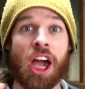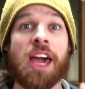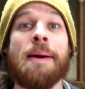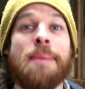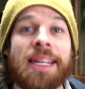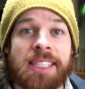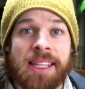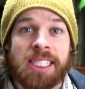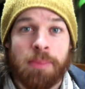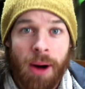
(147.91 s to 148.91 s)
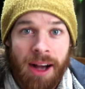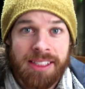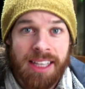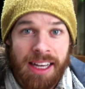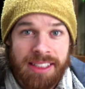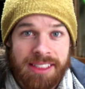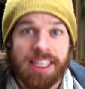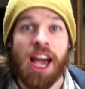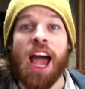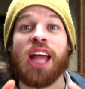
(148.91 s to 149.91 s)
Commit to this process
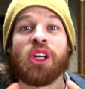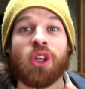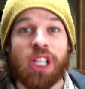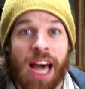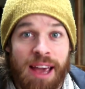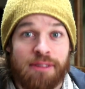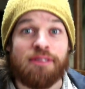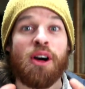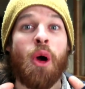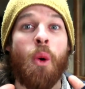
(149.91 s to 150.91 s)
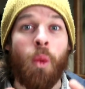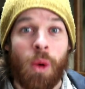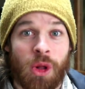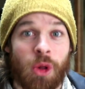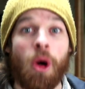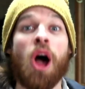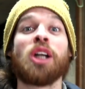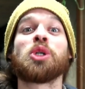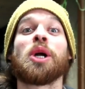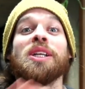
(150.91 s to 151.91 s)
and your life will
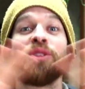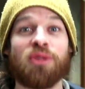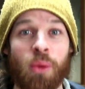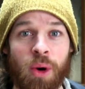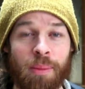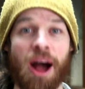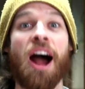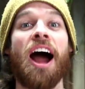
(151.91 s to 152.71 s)
transform.